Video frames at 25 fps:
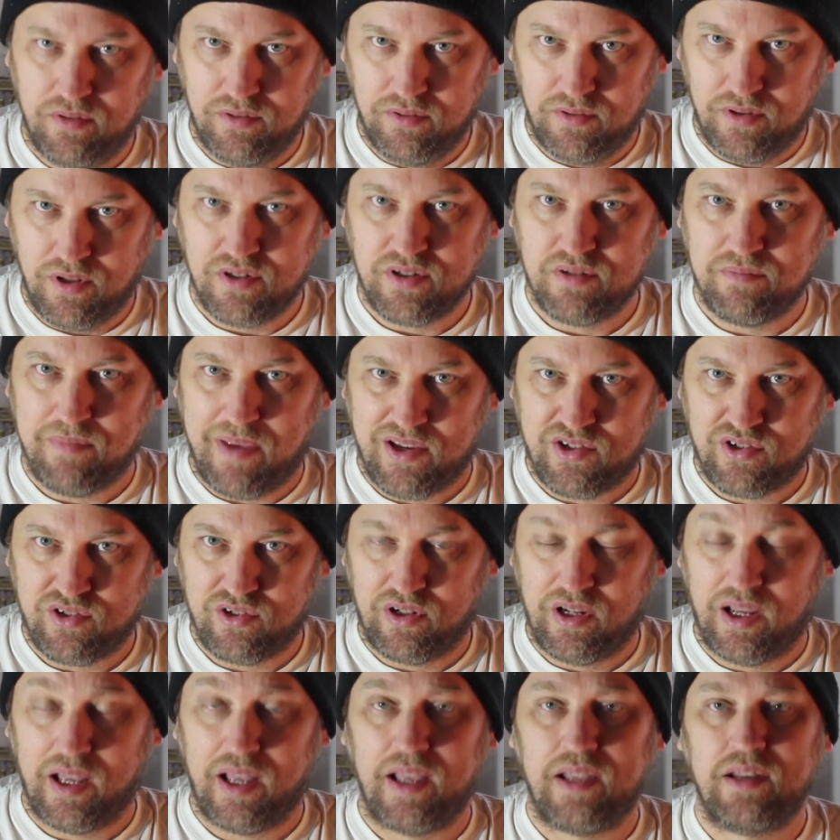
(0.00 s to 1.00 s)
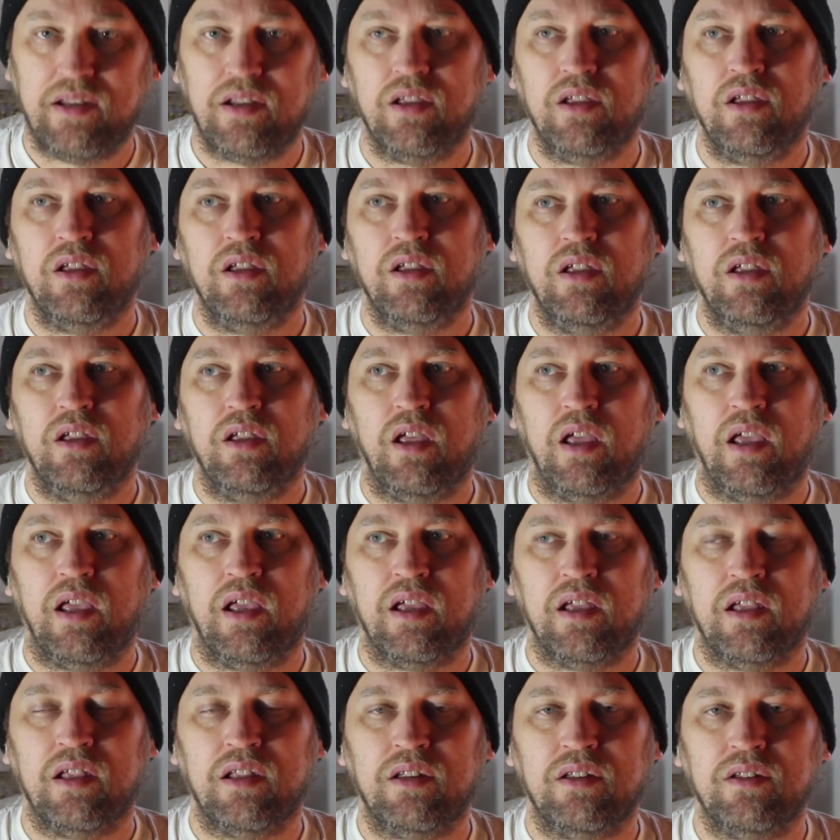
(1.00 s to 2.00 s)
Dungeon Master Guide
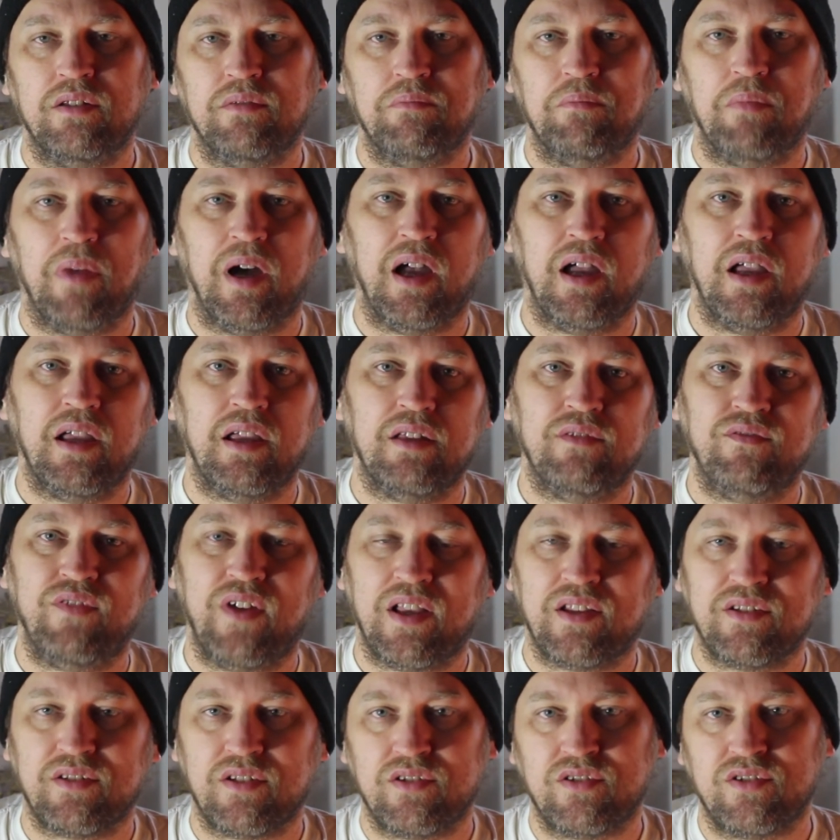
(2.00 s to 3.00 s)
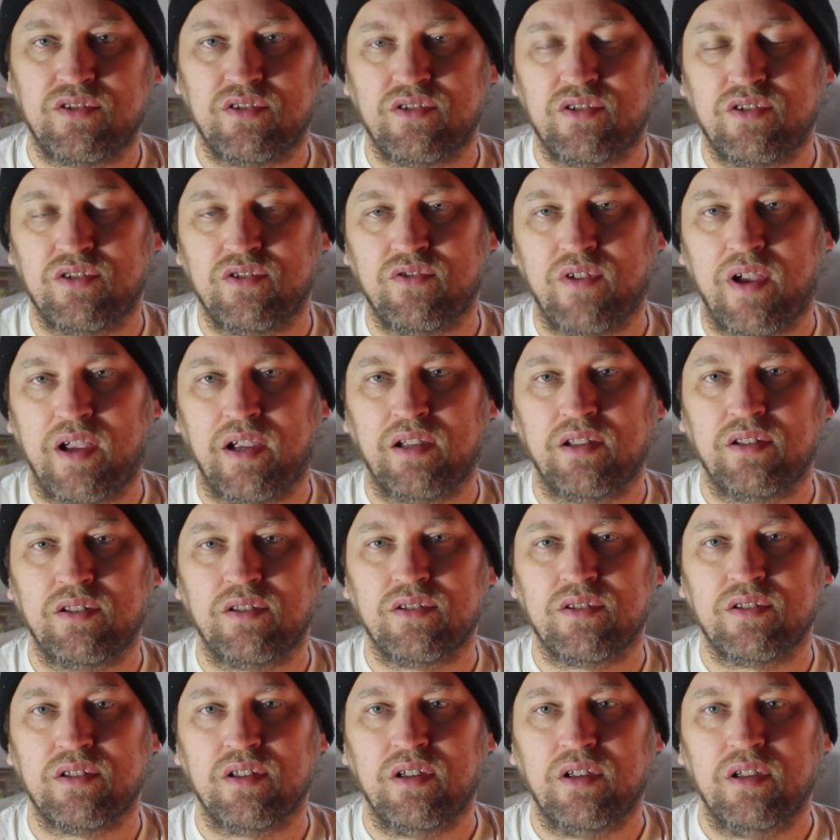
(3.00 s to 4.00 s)
and my Advanced Dungeons &
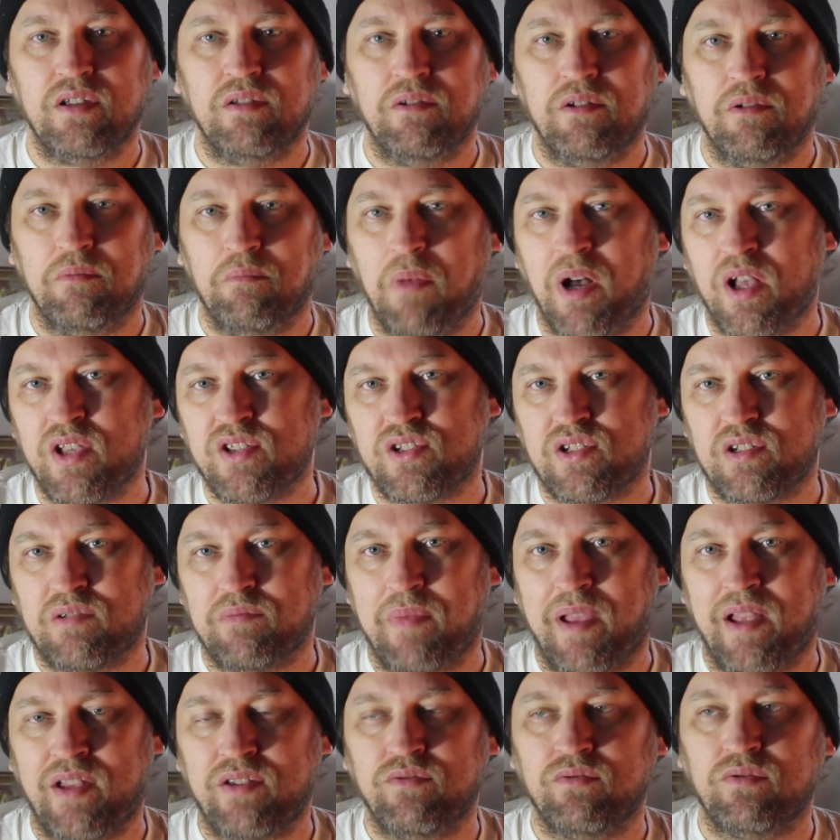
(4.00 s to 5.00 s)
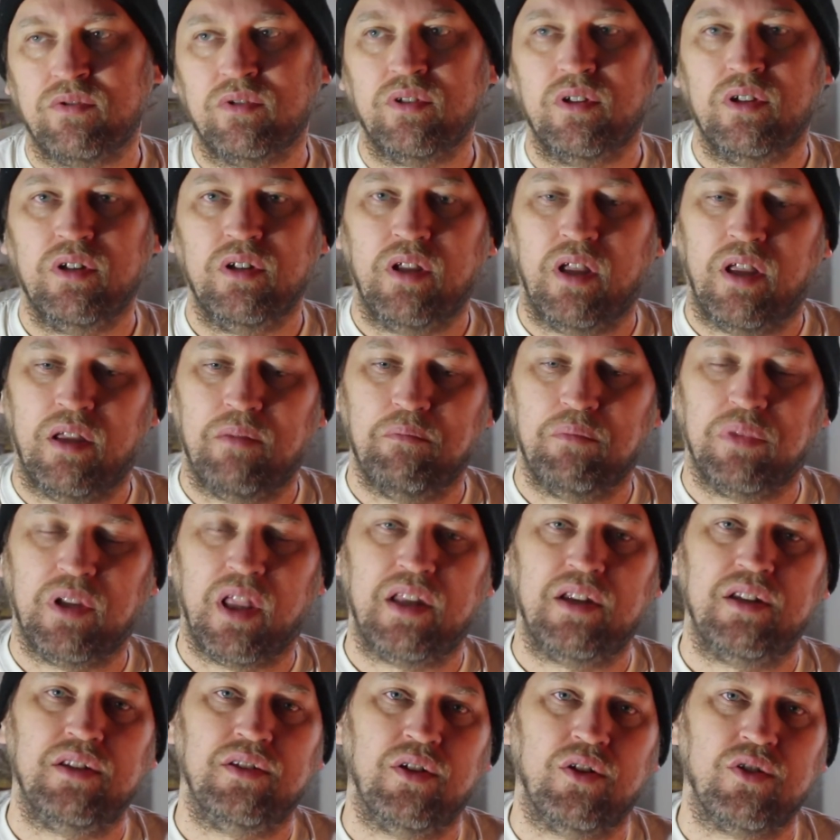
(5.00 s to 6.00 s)
Dragons Monster Manual, and
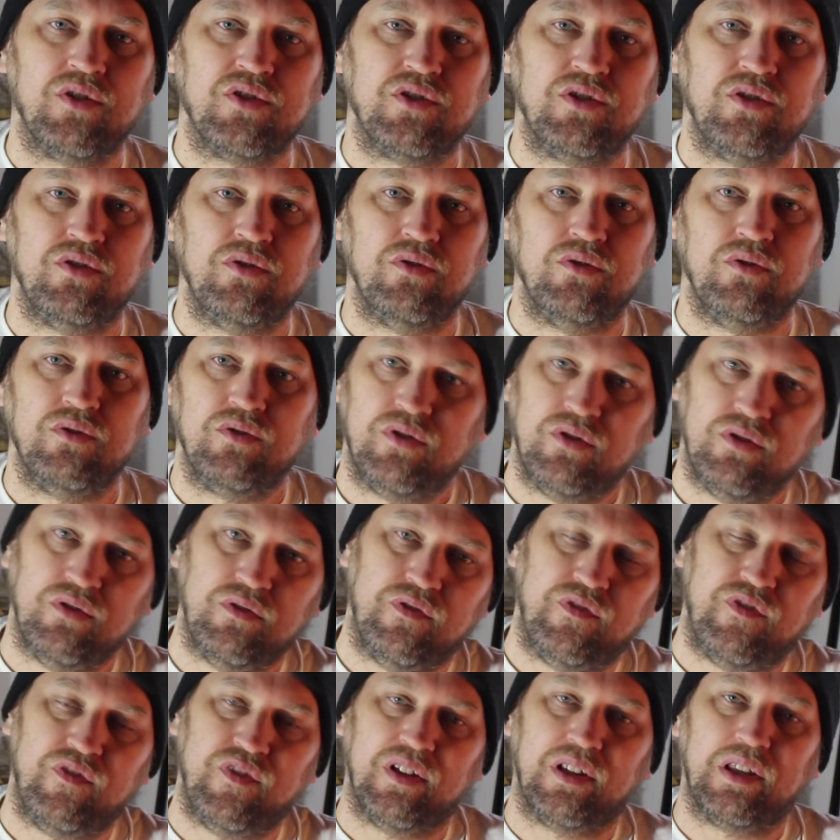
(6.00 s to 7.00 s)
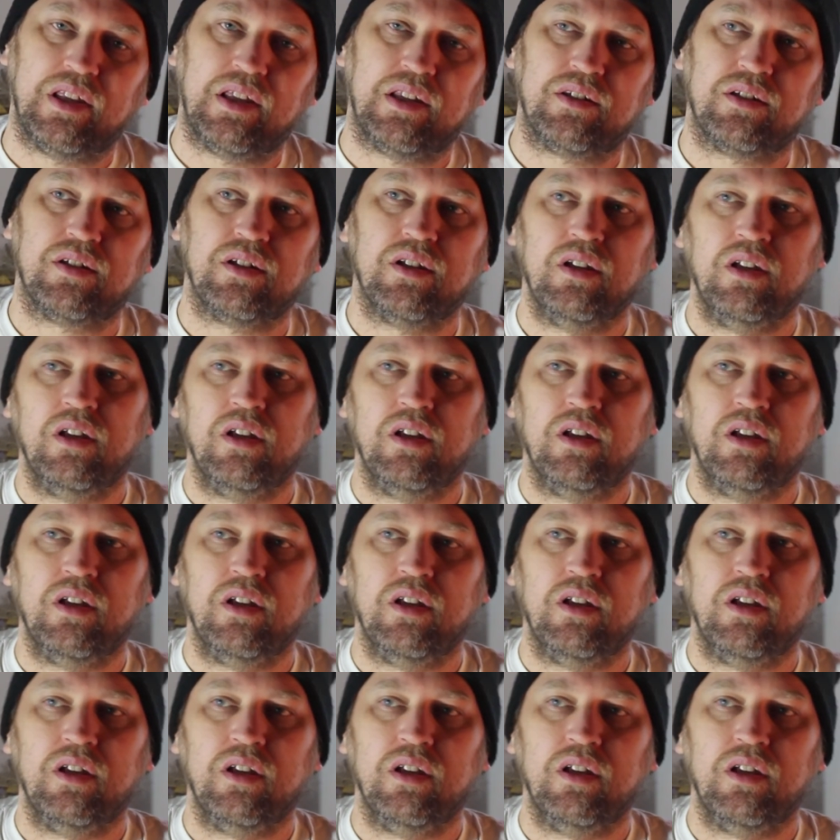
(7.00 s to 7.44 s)
blended those two to fill it.